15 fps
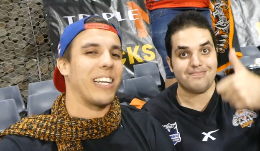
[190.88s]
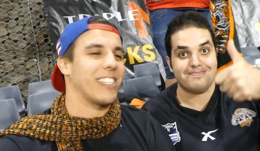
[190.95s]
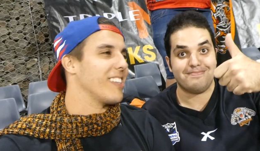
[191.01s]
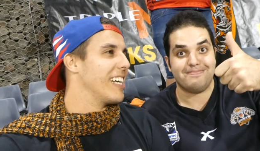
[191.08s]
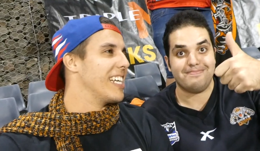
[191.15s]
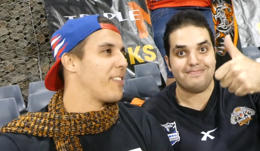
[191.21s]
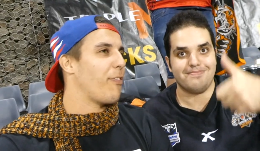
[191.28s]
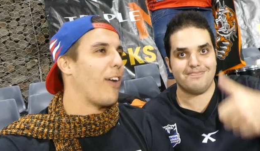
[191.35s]

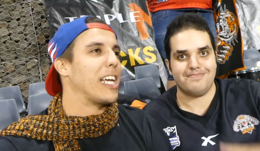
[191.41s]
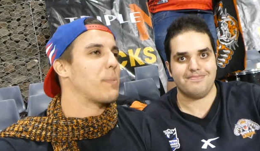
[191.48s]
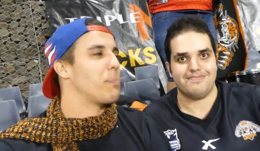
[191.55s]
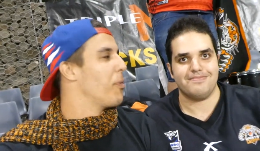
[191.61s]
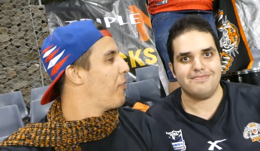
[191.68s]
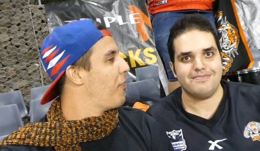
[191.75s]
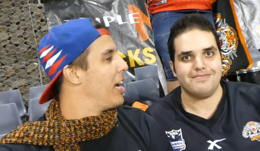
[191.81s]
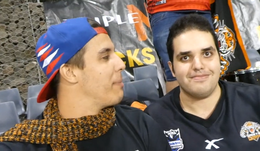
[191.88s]
Speaker 1: Basically, he's
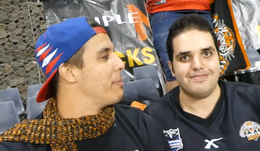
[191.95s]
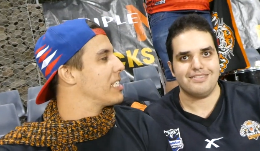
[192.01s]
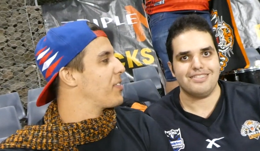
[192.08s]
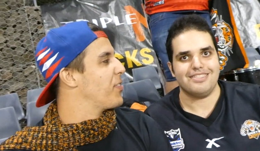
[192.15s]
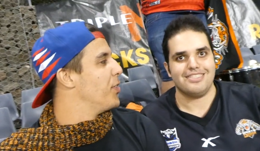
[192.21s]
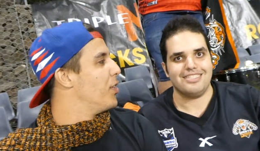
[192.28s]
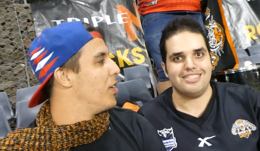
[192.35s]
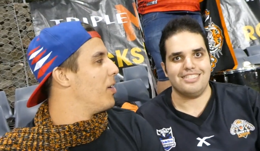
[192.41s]
Facebook famous
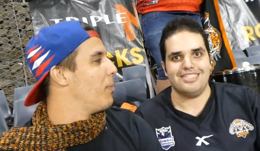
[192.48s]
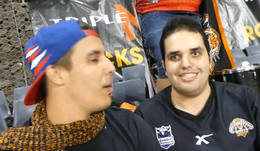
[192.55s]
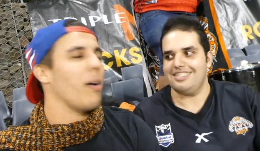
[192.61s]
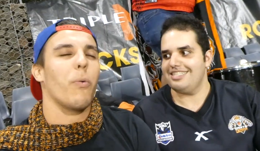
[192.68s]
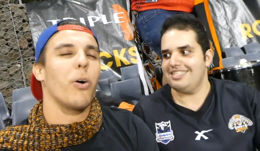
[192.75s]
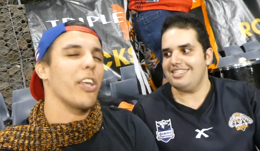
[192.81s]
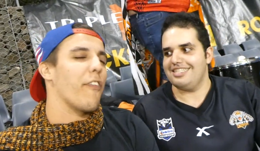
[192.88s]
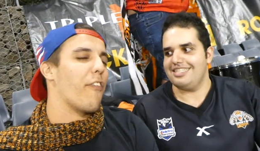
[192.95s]
for...
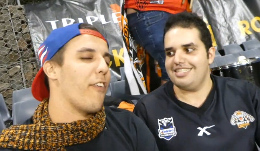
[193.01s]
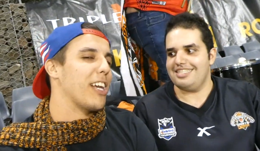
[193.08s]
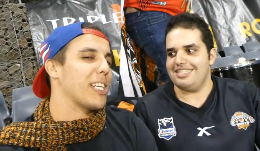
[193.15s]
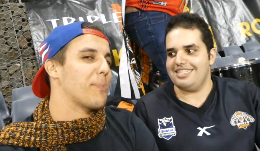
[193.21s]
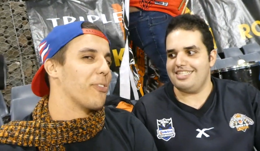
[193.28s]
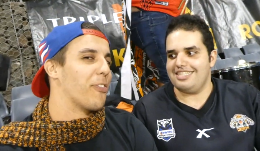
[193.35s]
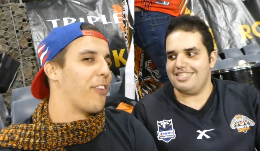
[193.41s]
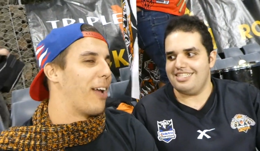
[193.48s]
What, what are you
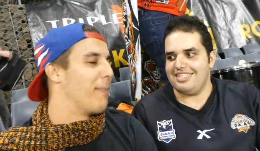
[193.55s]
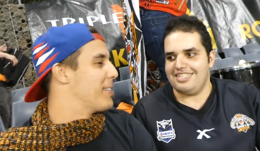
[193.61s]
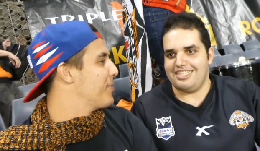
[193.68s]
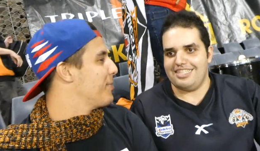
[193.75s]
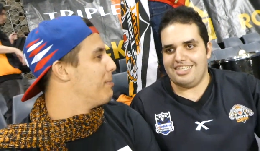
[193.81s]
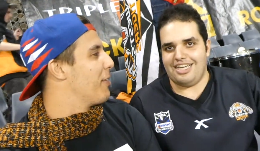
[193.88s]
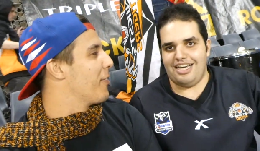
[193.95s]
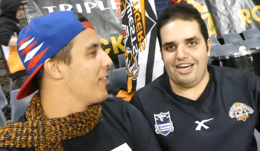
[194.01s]
Facebook famous
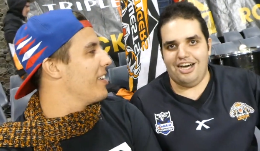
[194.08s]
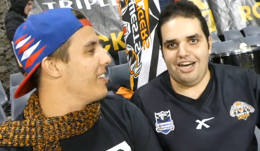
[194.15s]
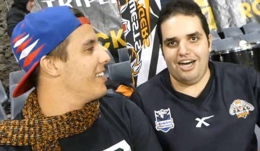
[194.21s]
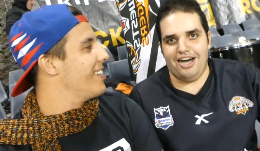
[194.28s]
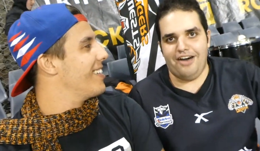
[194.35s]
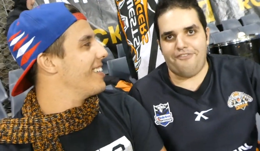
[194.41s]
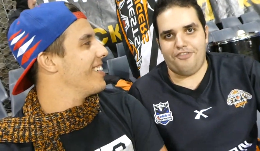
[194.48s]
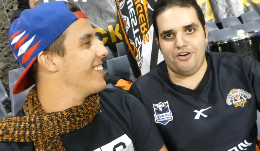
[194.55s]
for, my friend?
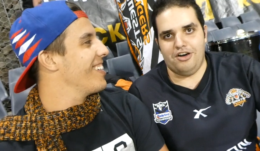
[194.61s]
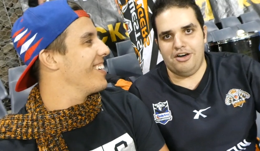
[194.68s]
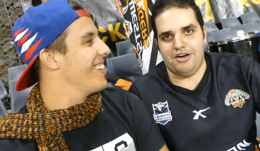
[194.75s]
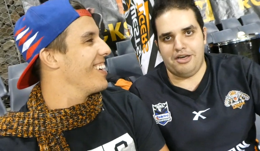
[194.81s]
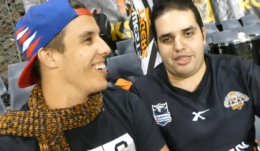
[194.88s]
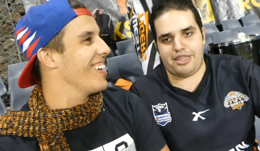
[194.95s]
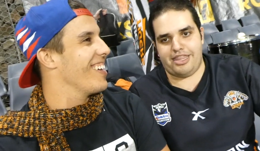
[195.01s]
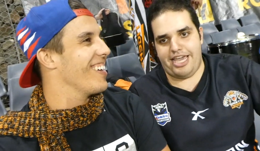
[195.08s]
Oh,
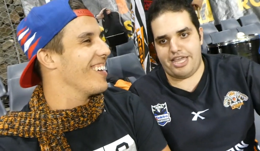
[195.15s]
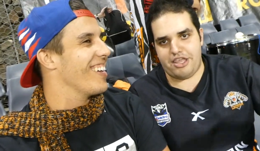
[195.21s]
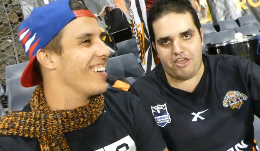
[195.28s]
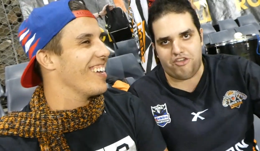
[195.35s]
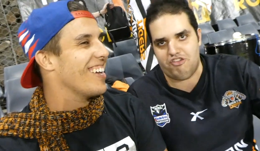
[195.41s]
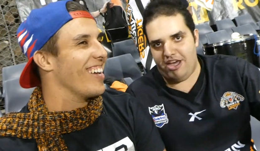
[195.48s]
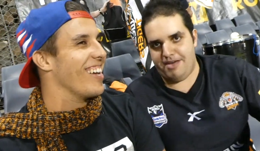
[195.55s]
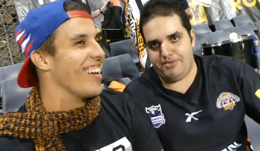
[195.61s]
for
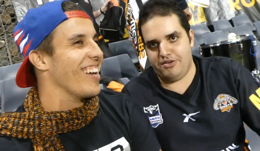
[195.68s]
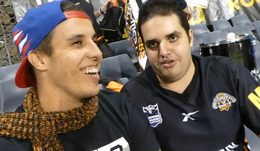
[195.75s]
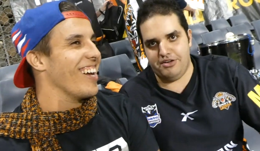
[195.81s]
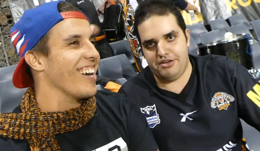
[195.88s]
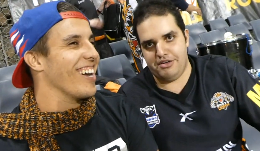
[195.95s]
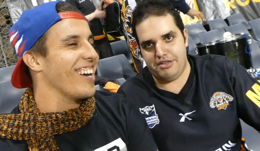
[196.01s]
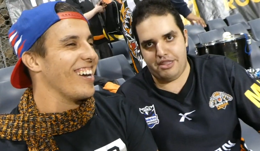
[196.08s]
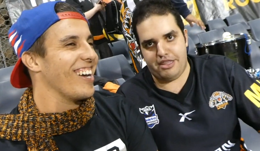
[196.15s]
Speaker 2: snatching
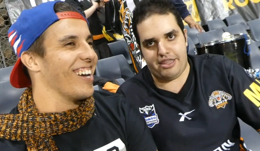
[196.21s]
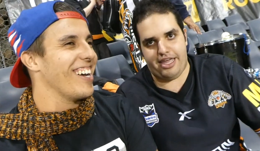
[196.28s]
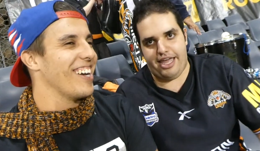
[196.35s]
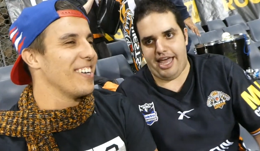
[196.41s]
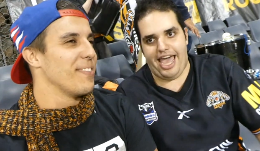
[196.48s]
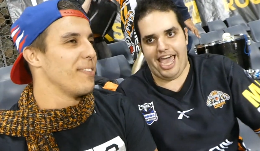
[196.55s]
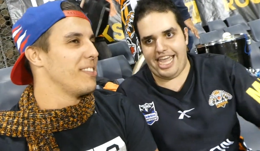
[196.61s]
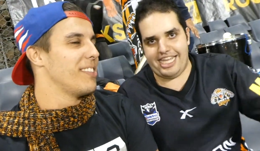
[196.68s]
grabbles,
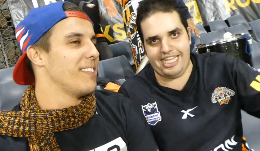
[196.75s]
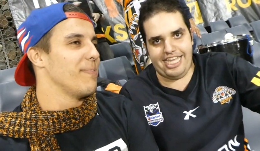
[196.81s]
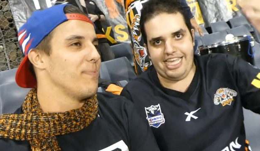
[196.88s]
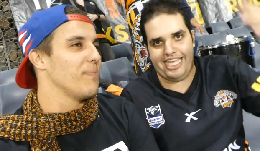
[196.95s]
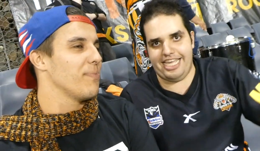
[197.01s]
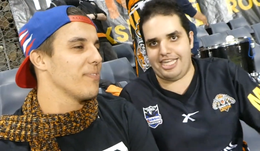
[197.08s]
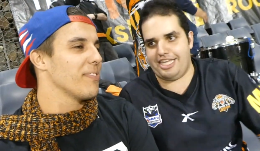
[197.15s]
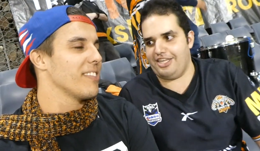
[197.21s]
a
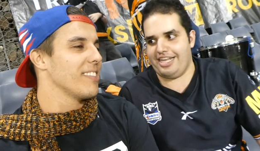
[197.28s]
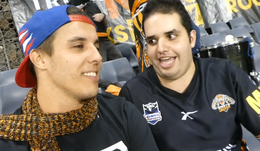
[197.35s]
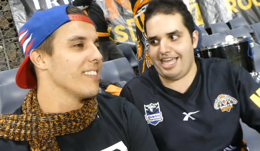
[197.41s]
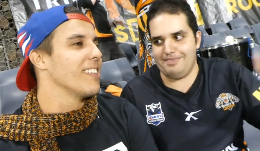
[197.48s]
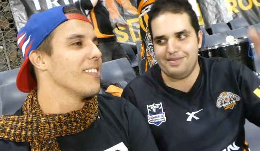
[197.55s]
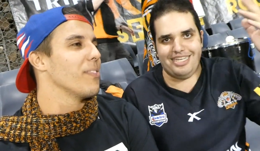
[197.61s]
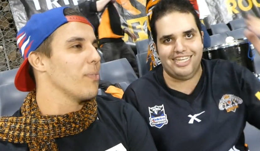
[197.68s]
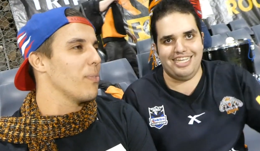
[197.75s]
League, you
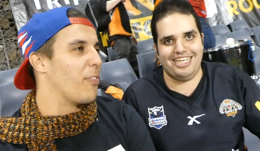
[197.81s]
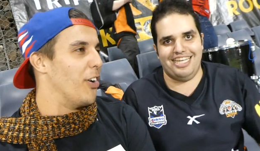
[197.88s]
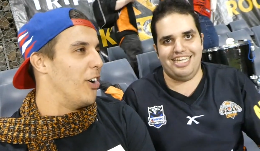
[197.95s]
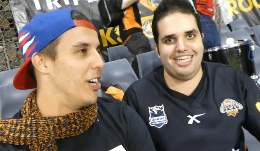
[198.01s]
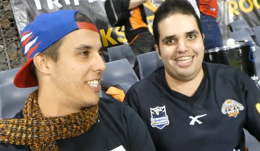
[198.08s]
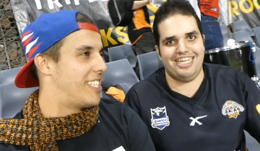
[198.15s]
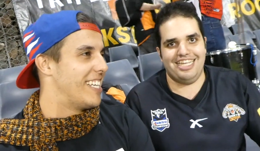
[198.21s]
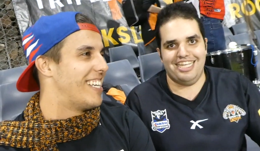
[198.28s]
name it.
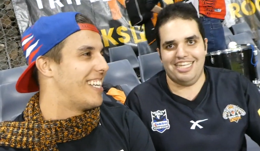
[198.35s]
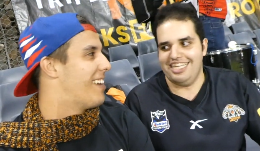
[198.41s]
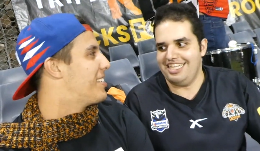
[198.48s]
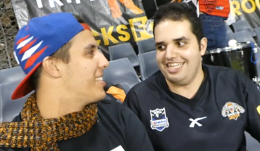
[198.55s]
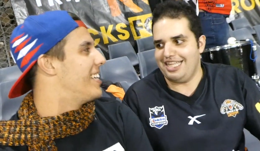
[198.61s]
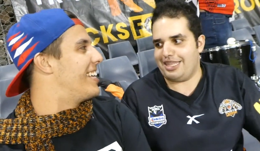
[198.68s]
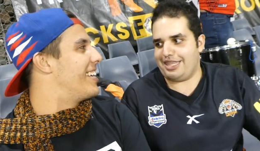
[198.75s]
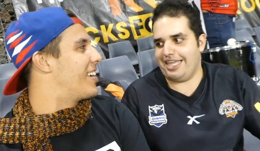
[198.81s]
Boy,
Speaker 1: Sydney
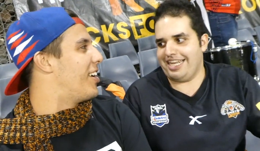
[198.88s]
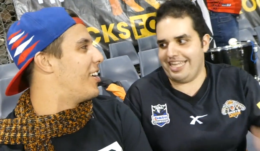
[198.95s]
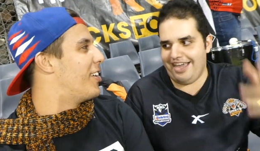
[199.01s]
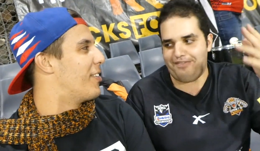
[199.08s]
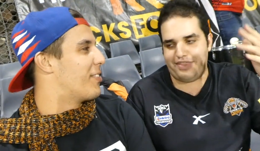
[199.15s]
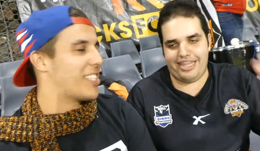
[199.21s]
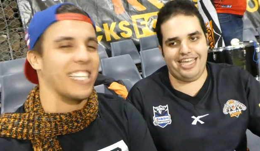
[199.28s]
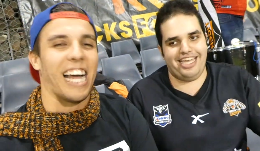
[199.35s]
FC,
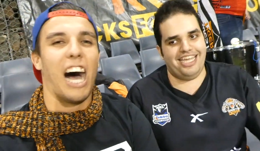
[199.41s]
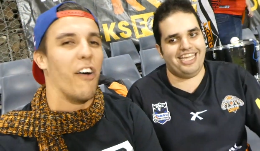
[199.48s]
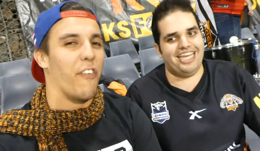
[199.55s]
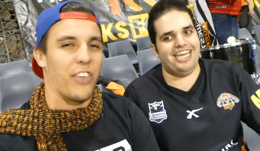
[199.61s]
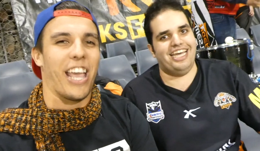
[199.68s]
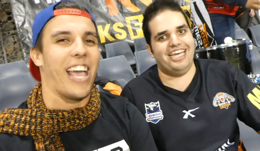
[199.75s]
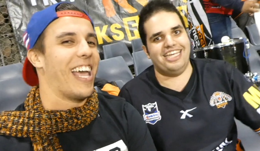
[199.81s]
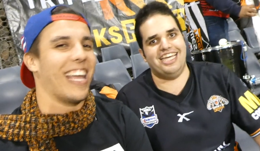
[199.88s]
Cove, FC, stuff.
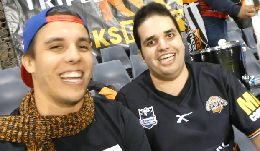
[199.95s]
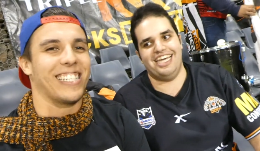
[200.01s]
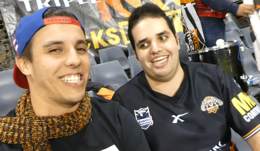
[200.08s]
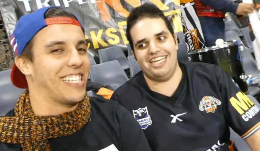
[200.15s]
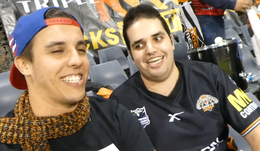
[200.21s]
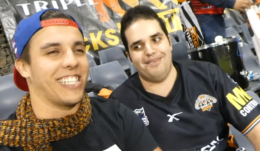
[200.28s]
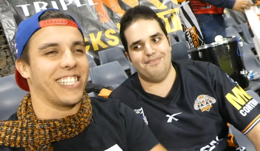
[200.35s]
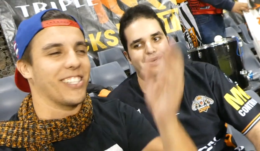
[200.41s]
Yeah, yeah, yeah he's
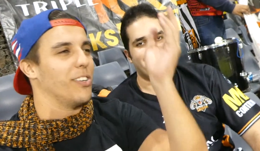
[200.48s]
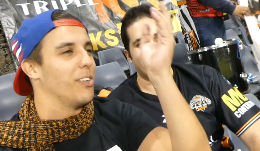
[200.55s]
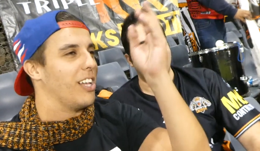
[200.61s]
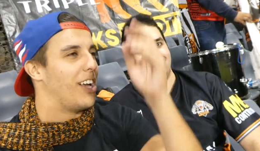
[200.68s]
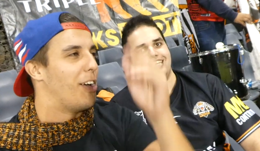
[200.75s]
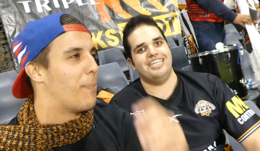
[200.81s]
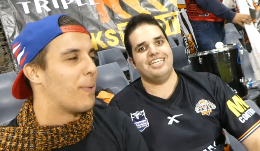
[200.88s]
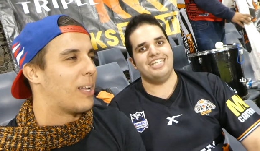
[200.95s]
just yeah, he's all
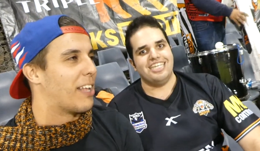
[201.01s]
over